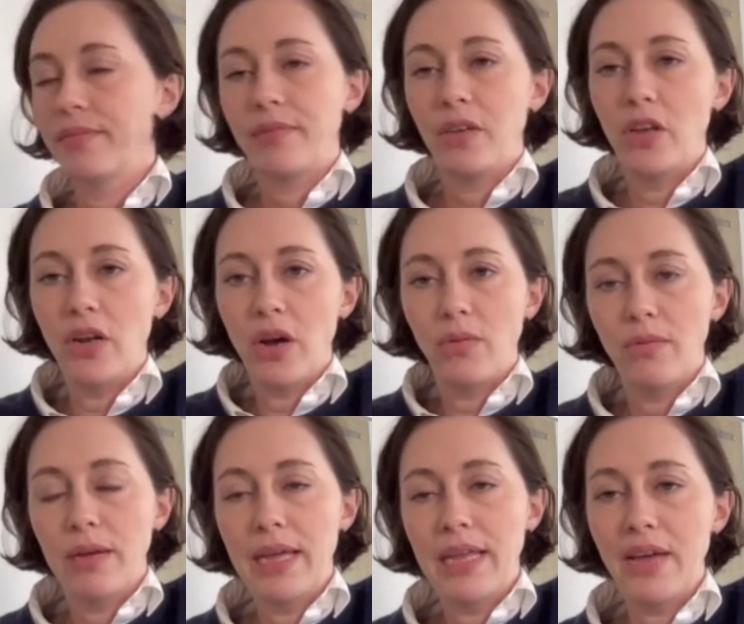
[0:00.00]
you know,
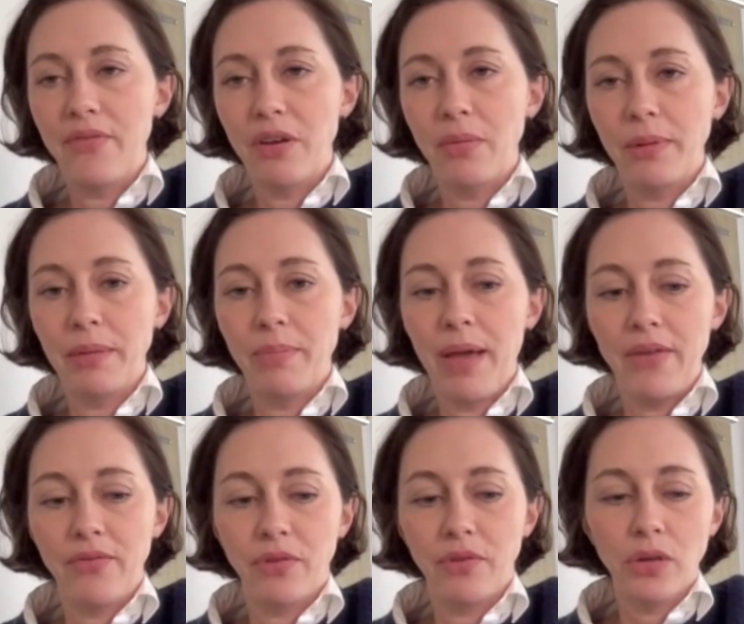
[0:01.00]
inevitably
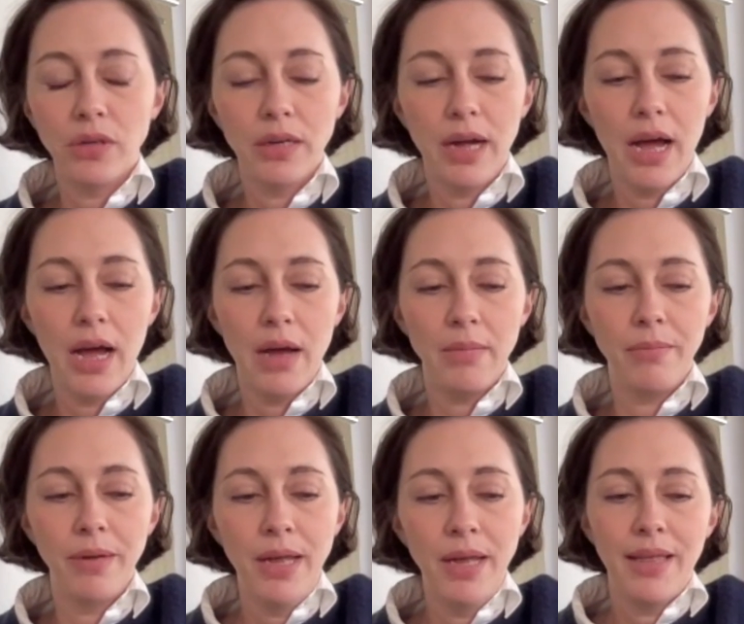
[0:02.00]
painful. Um,
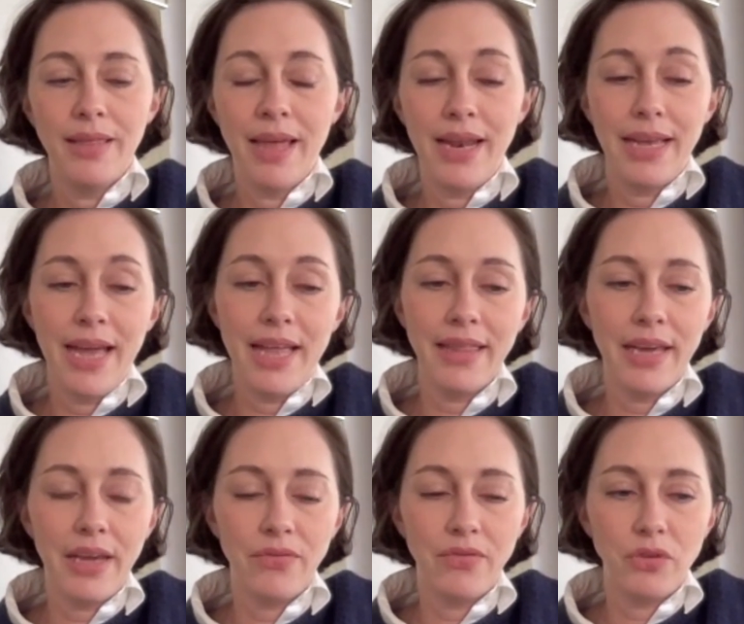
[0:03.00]
then again,
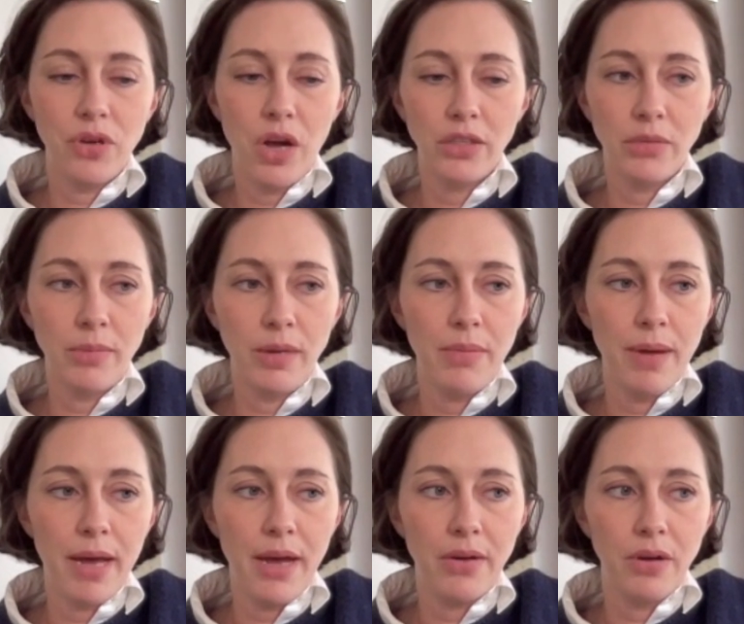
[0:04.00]
like if you talk to me
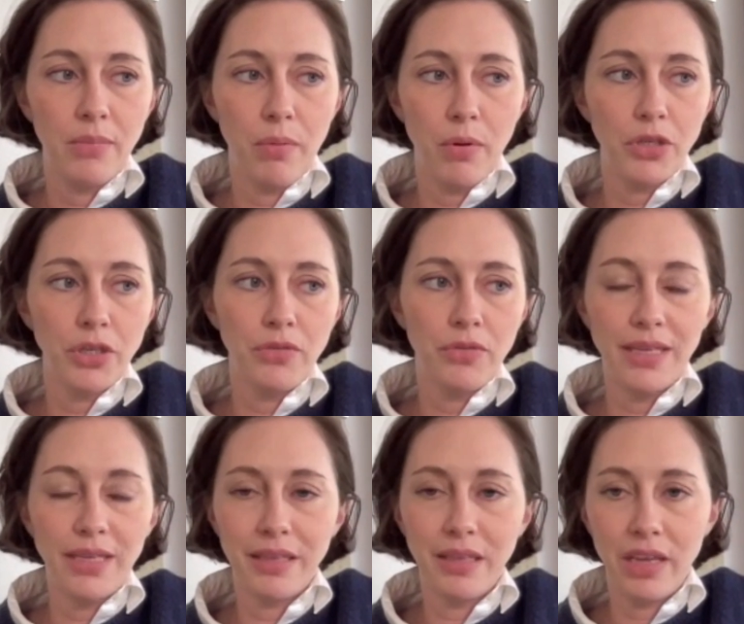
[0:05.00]
about abortion
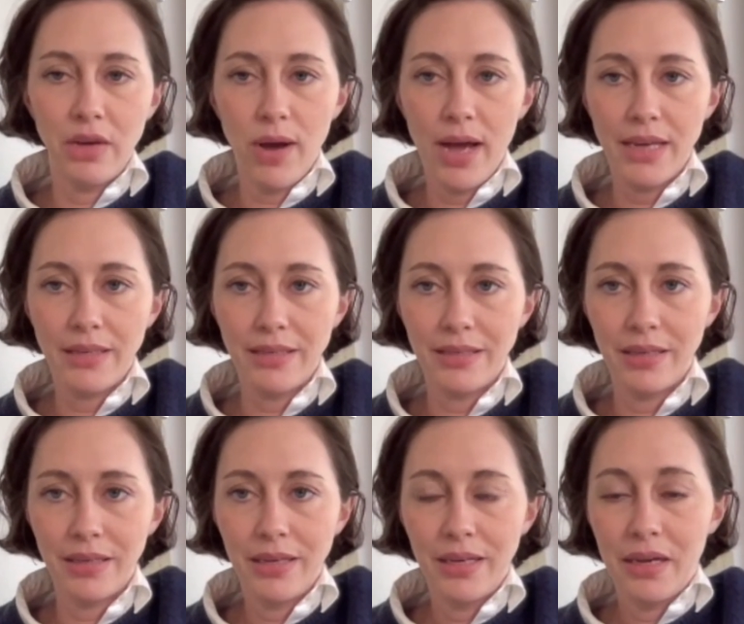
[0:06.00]
rights in the U S,
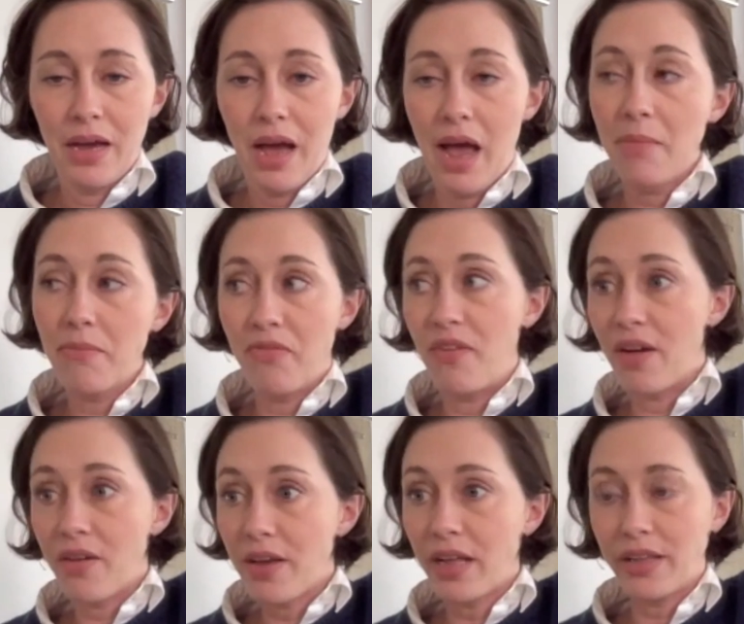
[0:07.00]
I'm
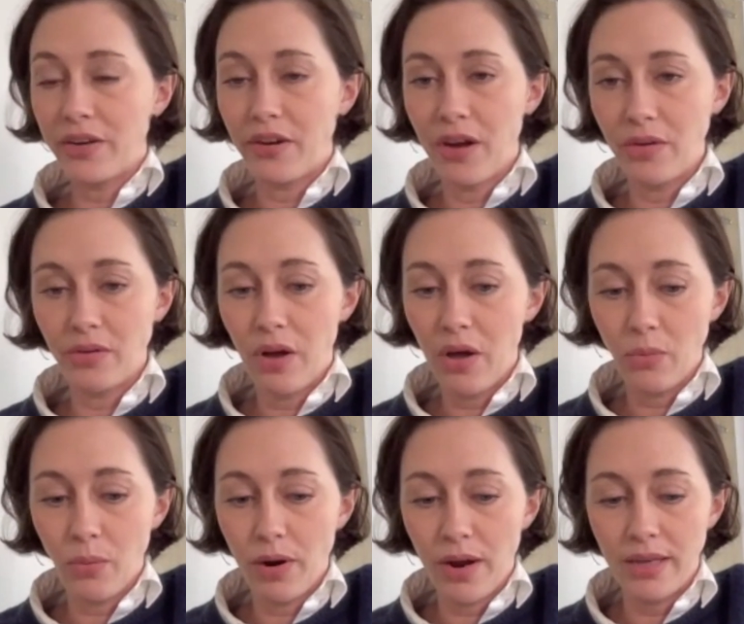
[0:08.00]
very clear on
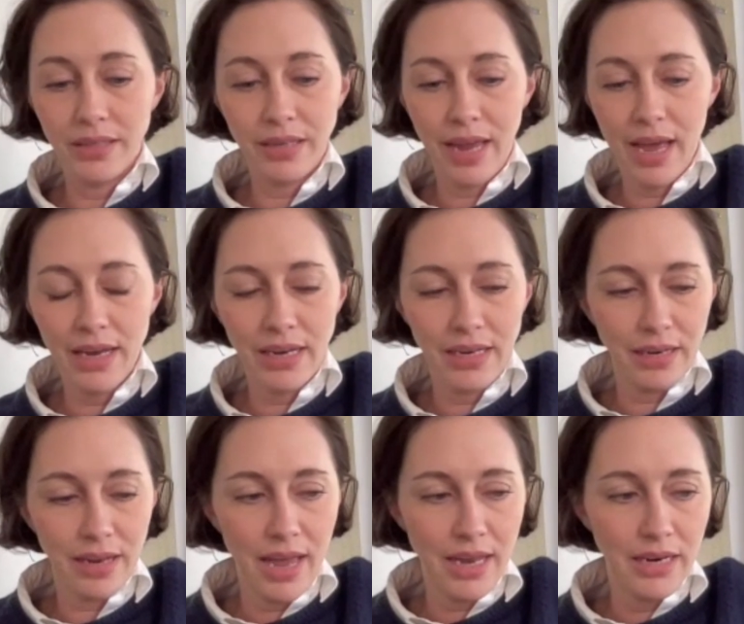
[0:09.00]
on where I stand, and
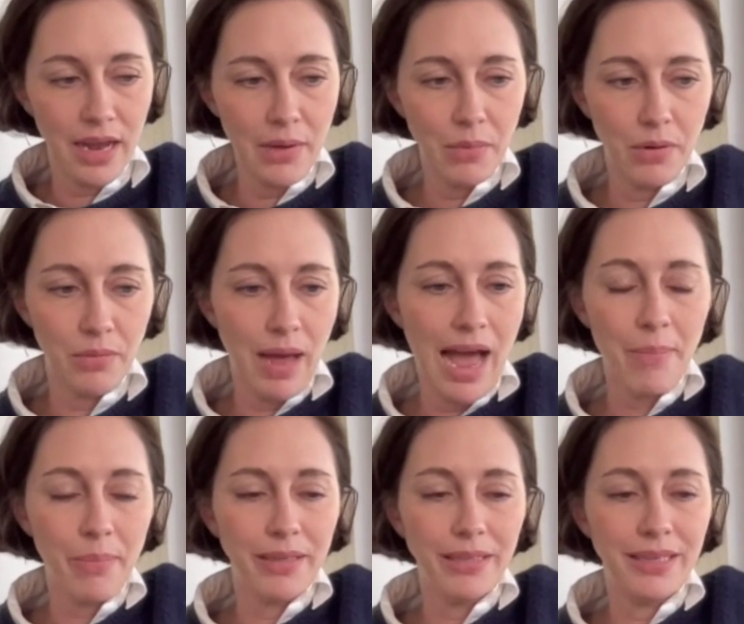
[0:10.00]
and I would
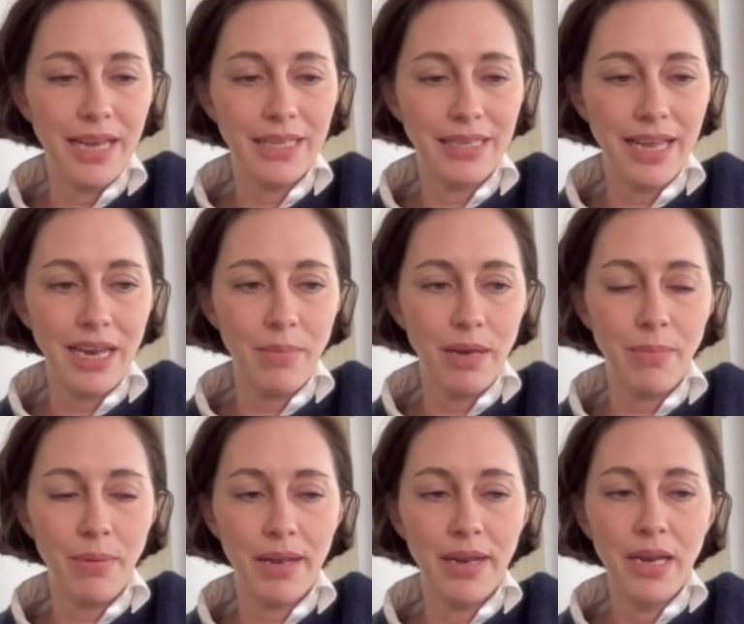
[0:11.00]
happily say it to anybody.
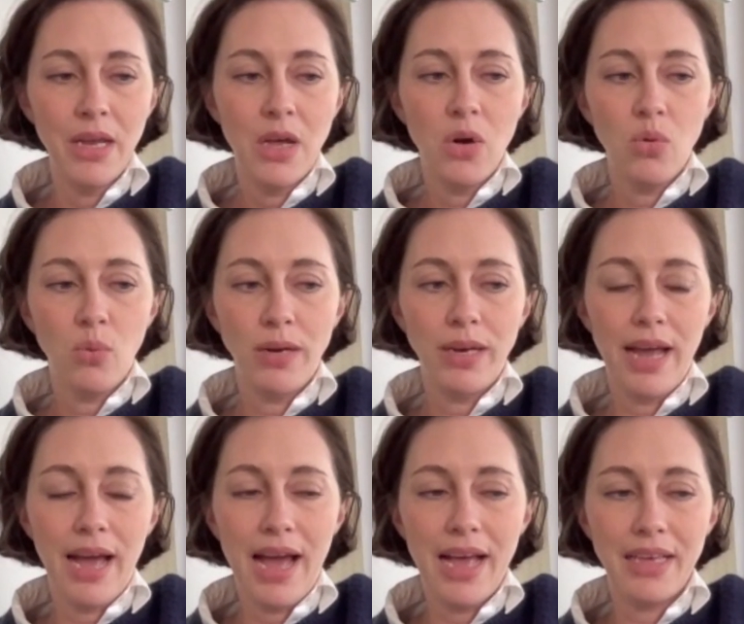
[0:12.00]
But when it
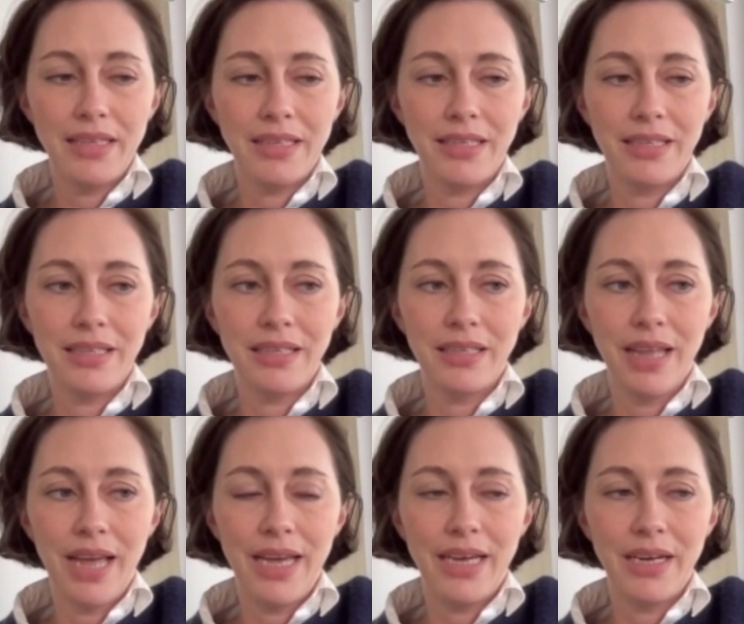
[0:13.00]
has
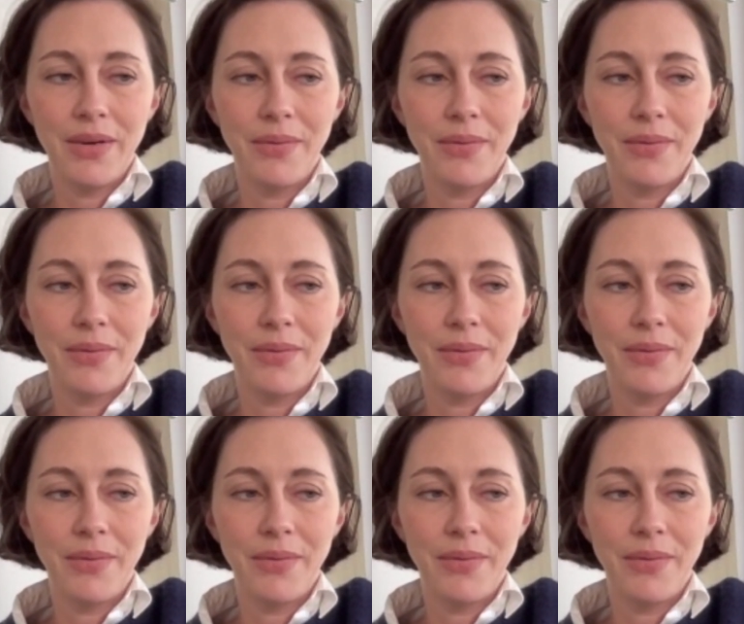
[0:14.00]
like,